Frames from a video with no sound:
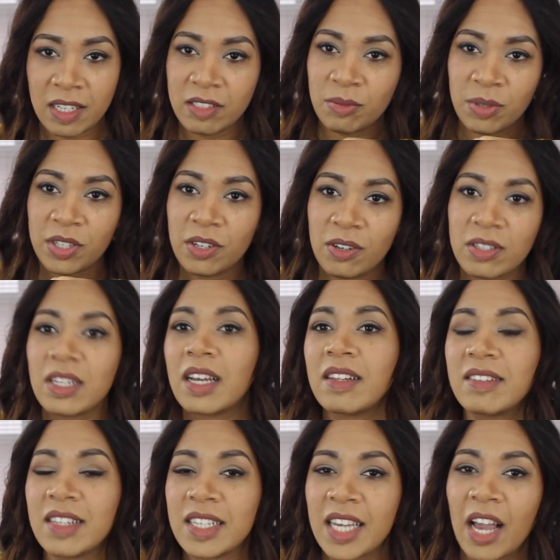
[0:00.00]
That's what a girl
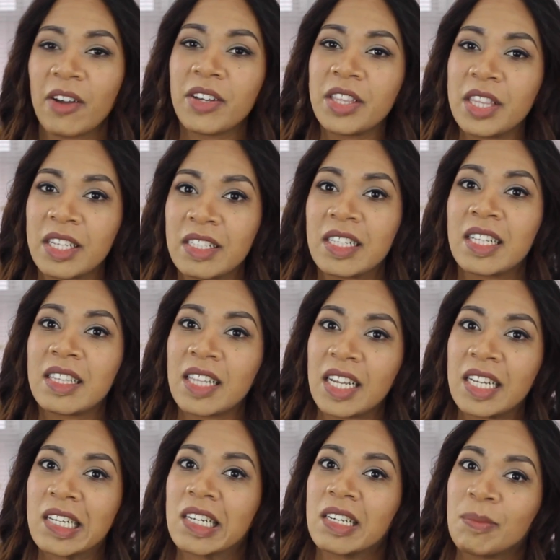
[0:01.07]
does. They carry things that
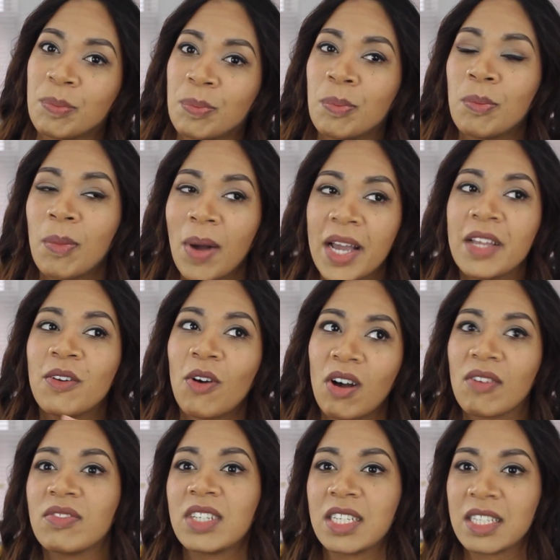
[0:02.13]
they might
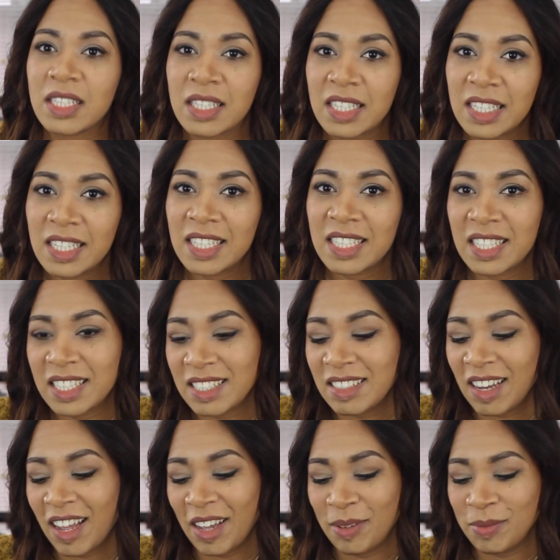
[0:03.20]
often need in
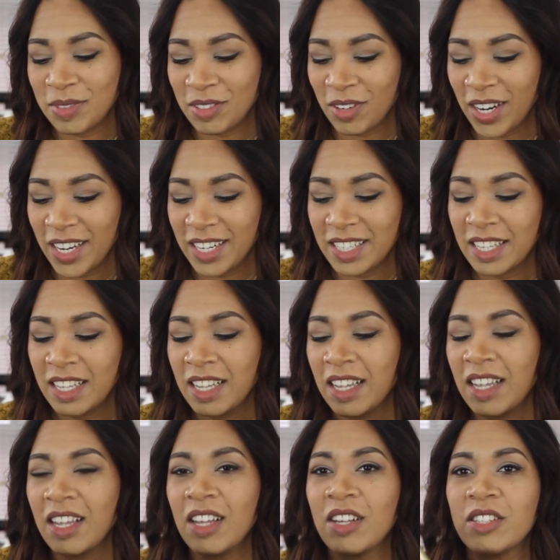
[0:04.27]
times, right?
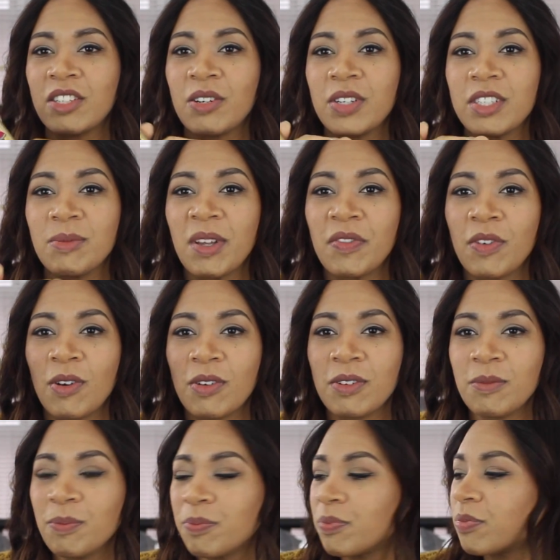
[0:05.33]
So here's my
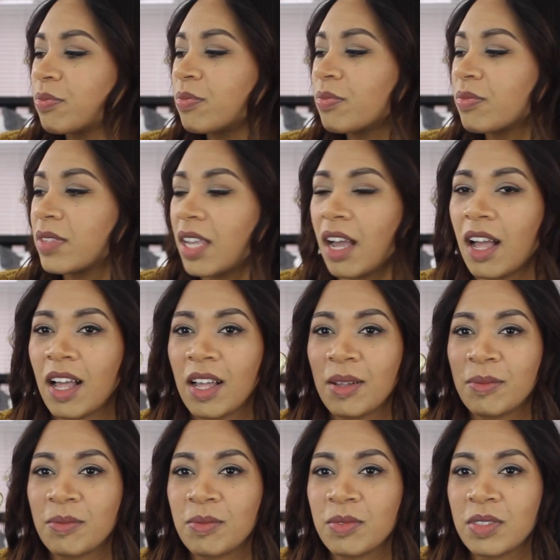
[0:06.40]
phone.
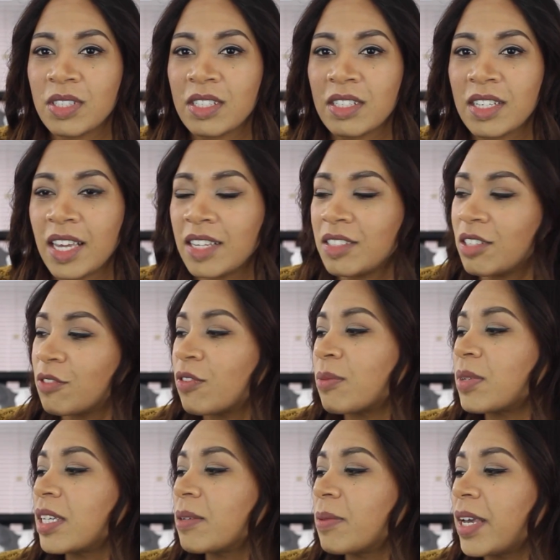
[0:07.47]
cases
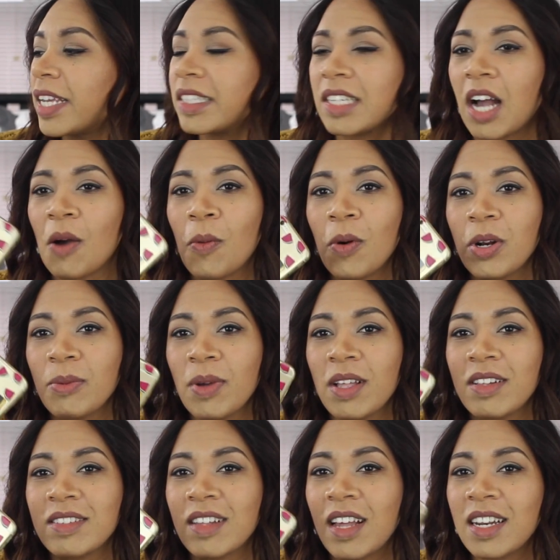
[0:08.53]
from eBay. It's got
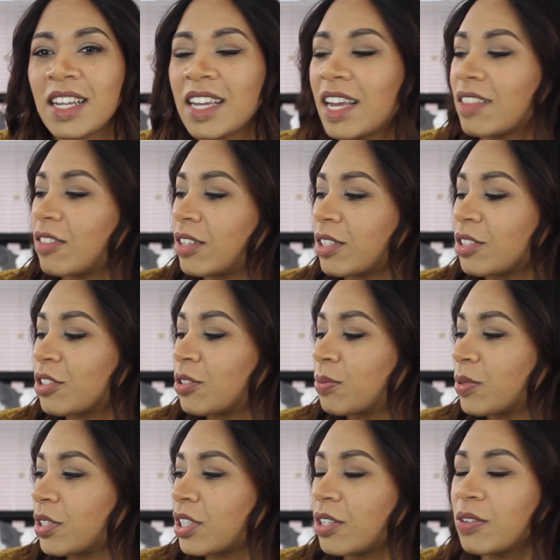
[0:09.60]
watermelons on it. I think it's
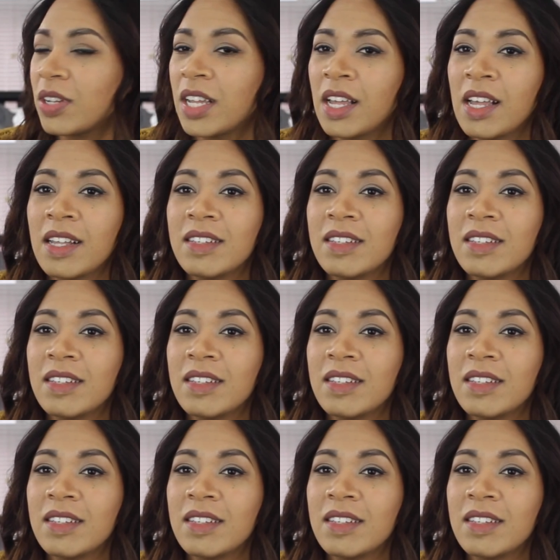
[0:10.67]
super cute.